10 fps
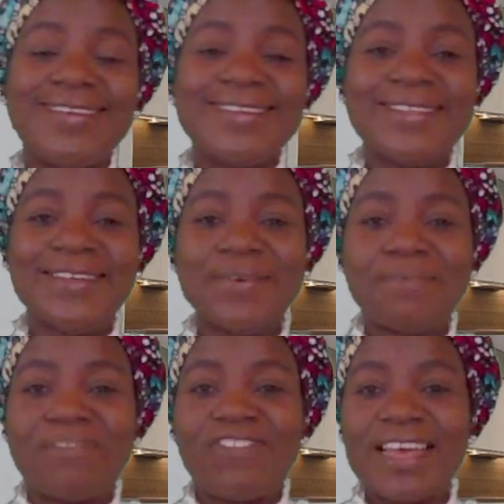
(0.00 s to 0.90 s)

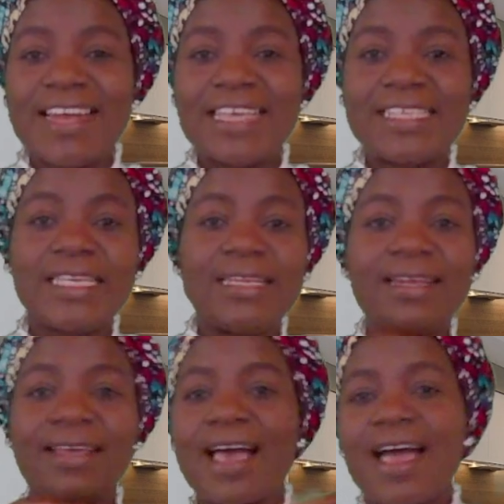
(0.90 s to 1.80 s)
So, fathers in
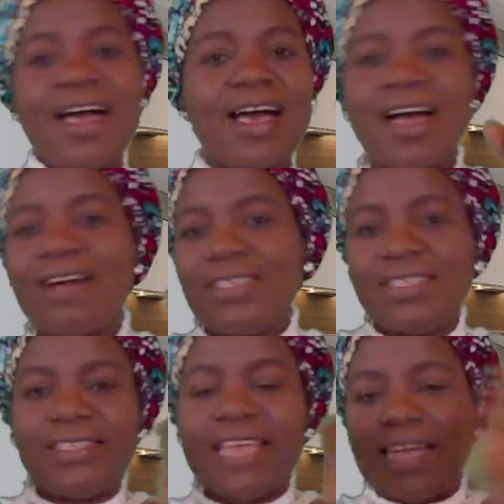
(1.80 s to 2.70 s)
the house,
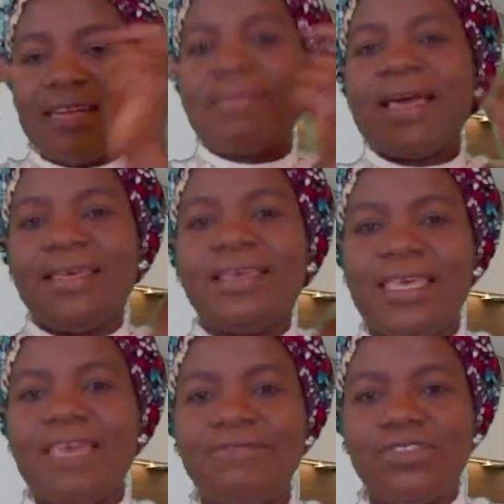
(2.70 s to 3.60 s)
send my
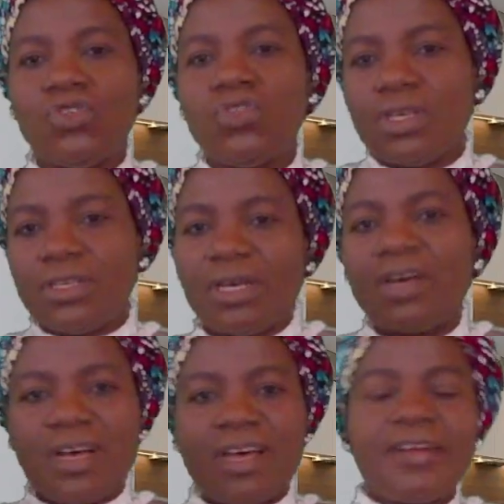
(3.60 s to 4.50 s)
gift to your
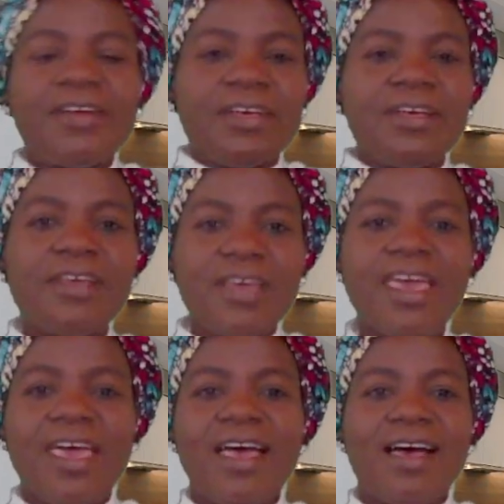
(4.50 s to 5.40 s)
daughter.
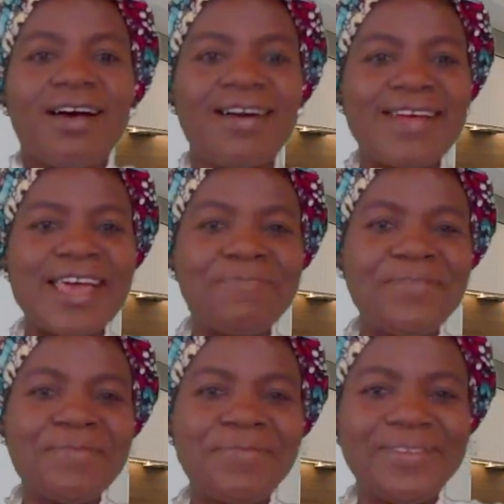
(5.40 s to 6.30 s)
All right,
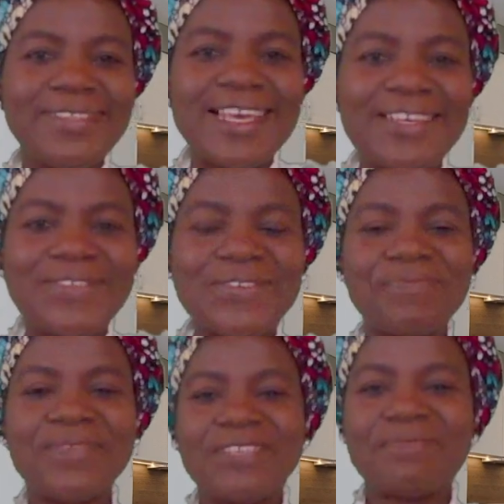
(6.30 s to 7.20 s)
people, thank you so
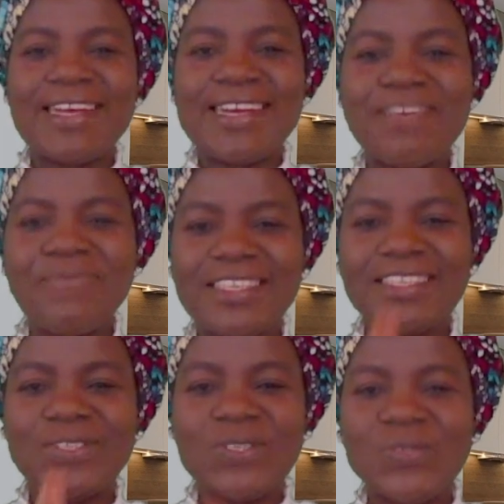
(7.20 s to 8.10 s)
much. My name
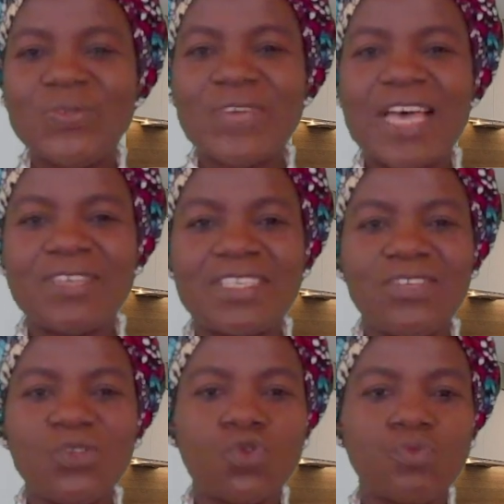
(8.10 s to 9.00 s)
is Itinu. I'll
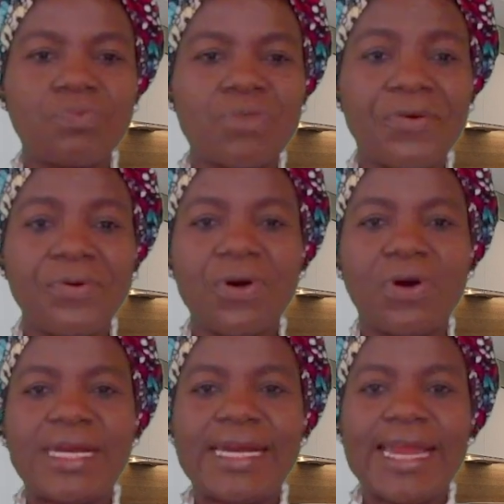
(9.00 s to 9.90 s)
see you tomorrow
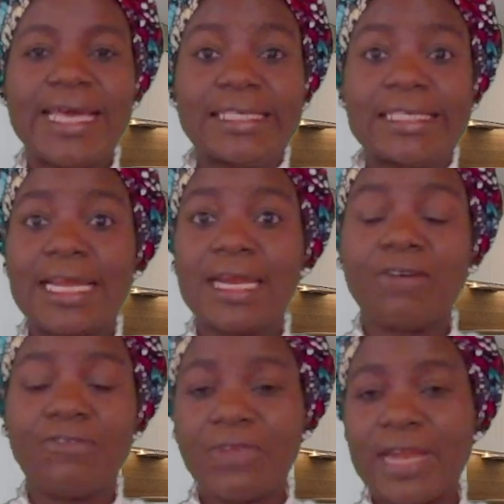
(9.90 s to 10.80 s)
or next. I
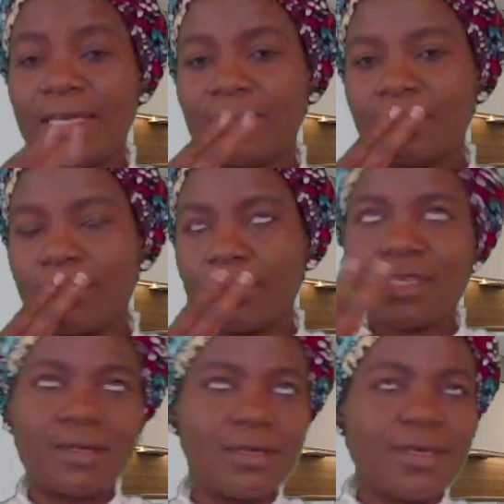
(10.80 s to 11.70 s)
love you like
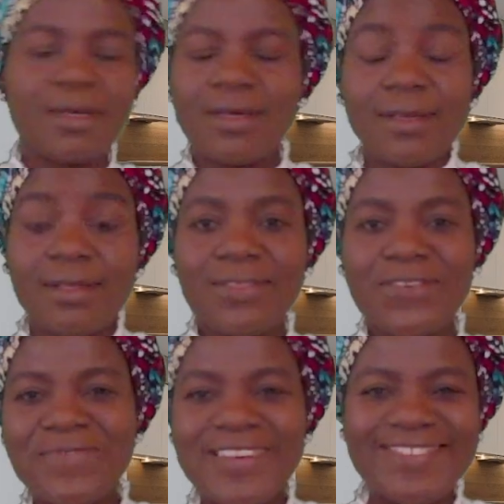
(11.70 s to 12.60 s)

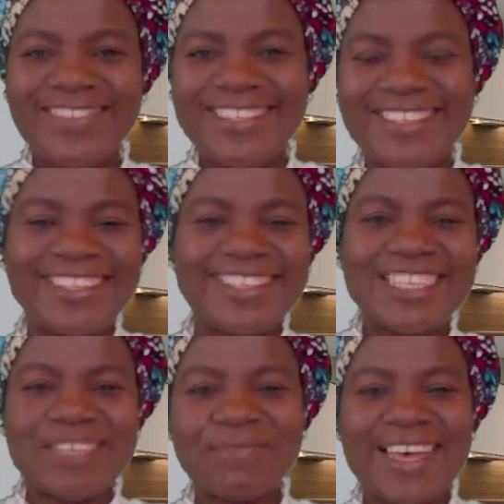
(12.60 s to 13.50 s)
no man's
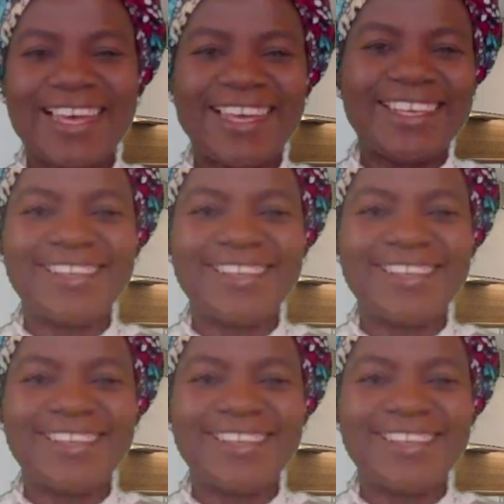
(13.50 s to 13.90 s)
business. Bye.